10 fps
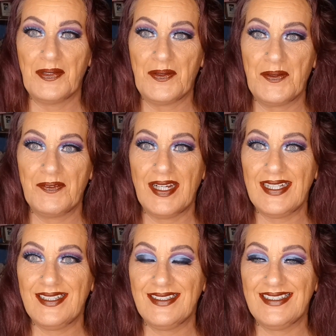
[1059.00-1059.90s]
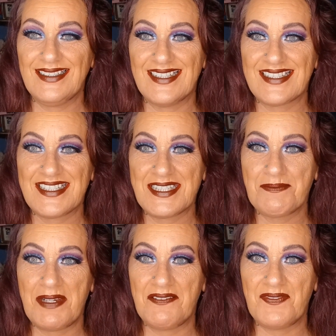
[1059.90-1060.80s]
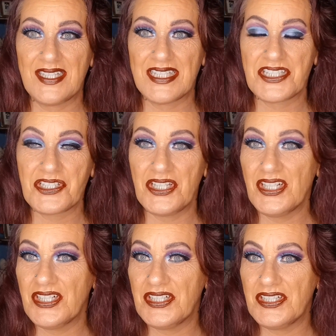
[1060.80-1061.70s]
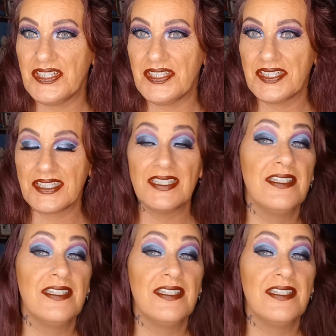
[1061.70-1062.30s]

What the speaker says: Alrighty, this is my finished look.